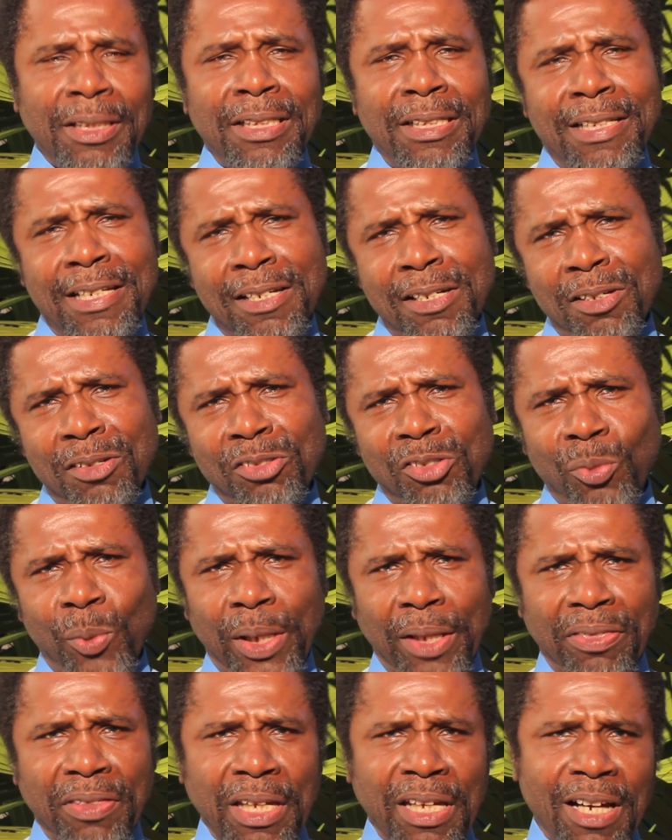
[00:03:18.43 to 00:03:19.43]
deals
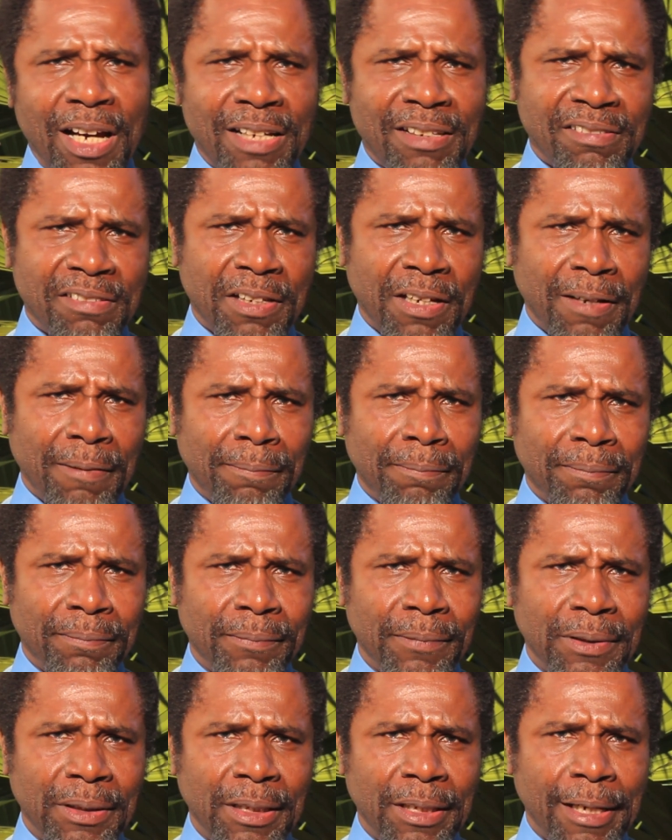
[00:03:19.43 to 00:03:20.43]
with the concept
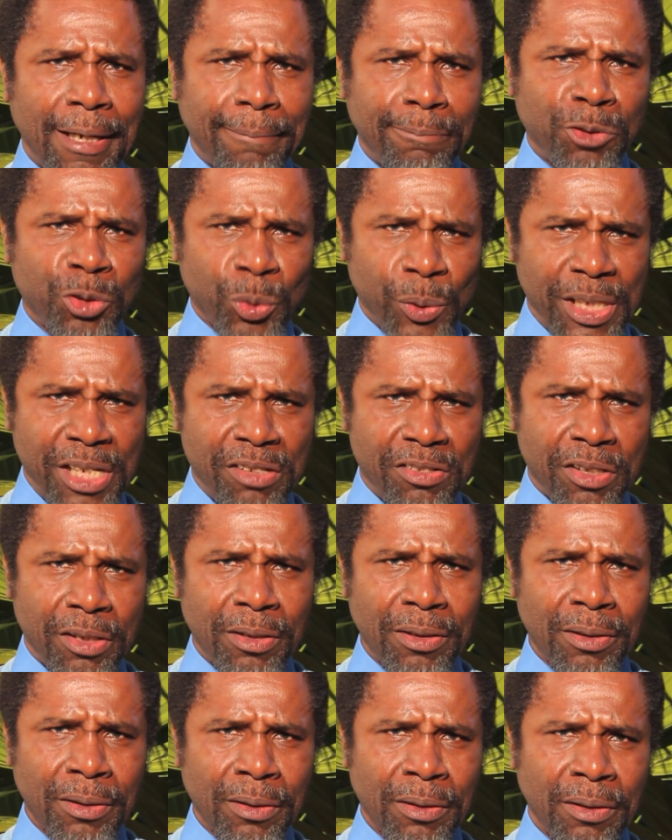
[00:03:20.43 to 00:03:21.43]
of
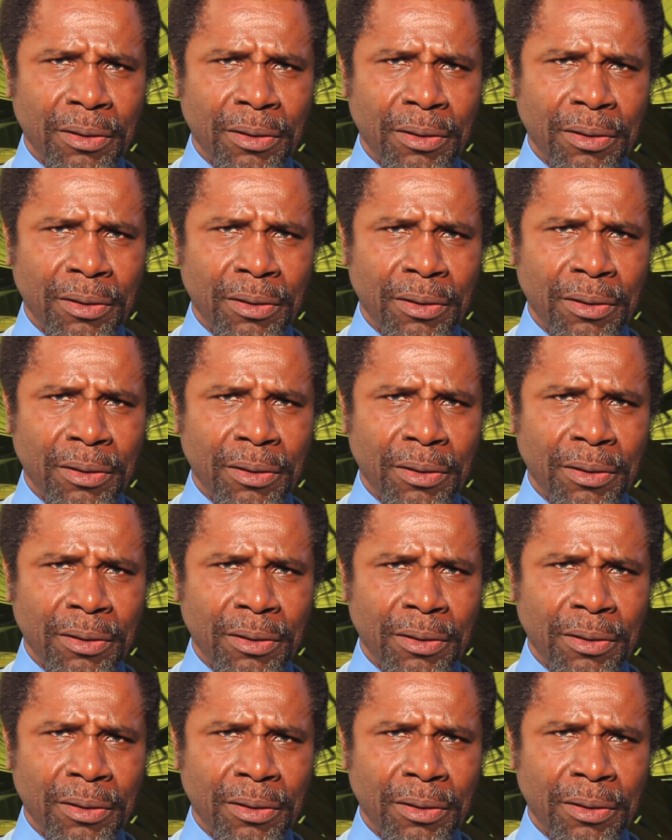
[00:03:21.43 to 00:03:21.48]
treason.